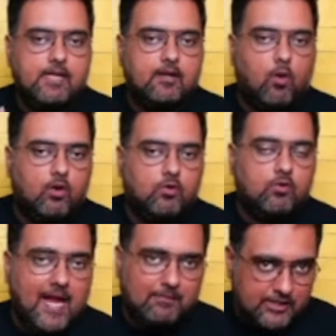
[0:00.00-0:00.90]
auto
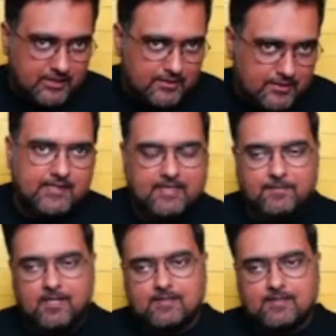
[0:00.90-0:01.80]
captions over there
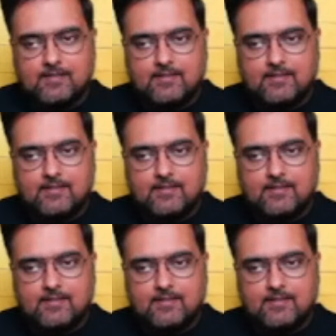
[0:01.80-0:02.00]
because...